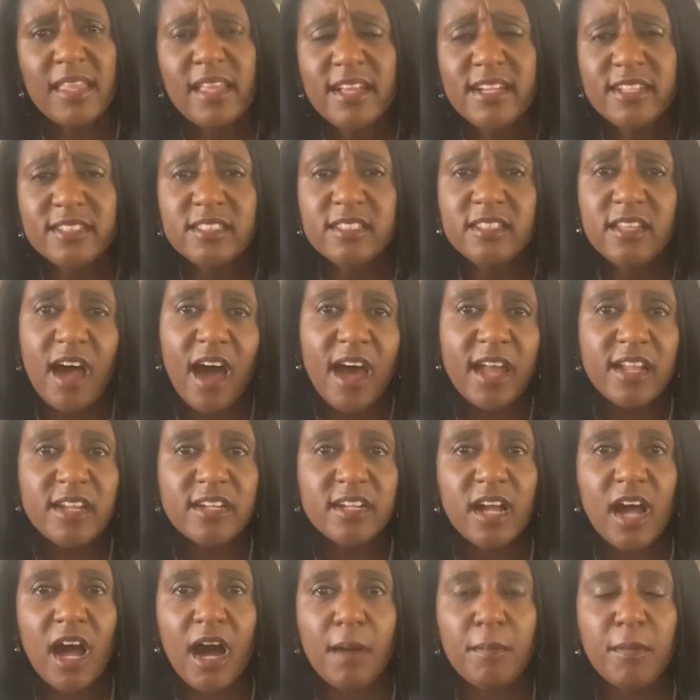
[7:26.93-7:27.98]
It's not
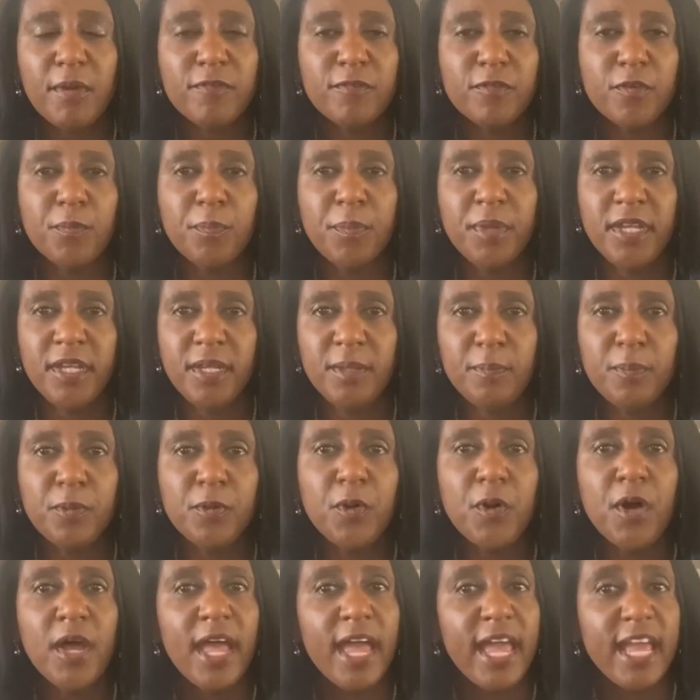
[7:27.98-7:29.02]
uncommon for
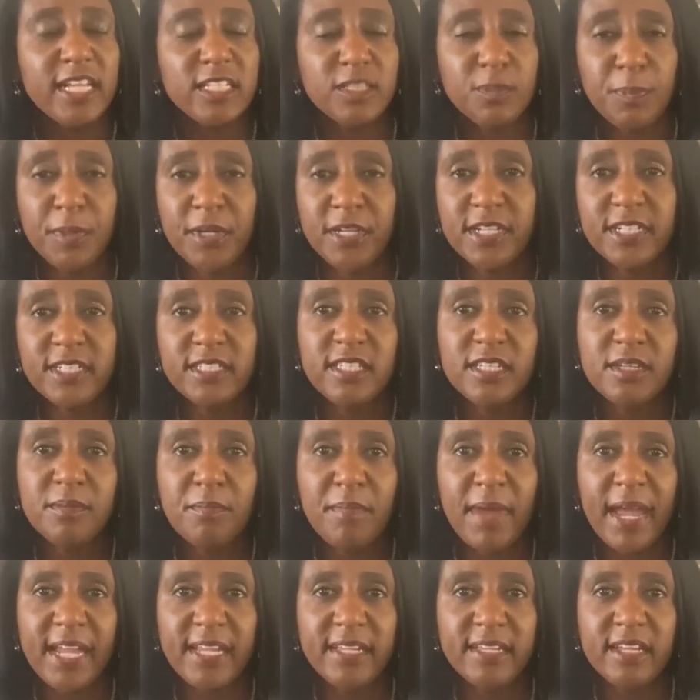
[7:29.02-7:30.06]
people
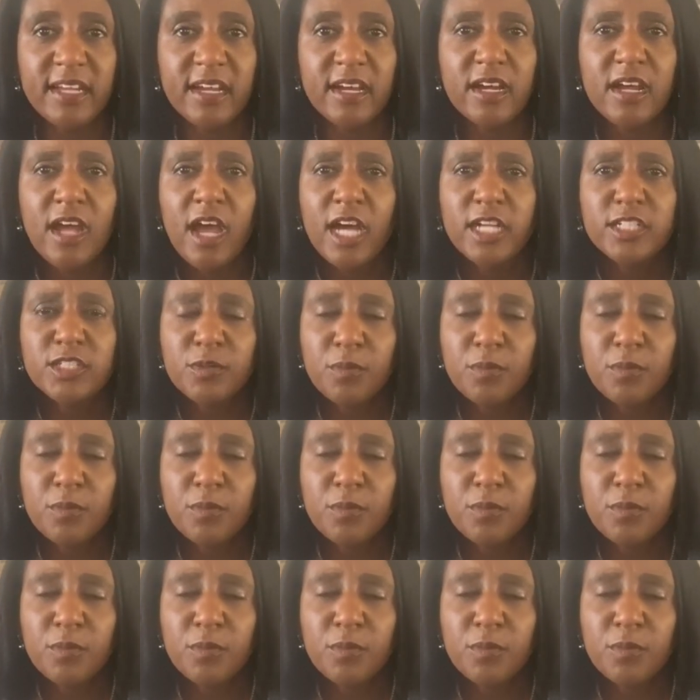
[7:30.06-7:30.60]
experiencing mania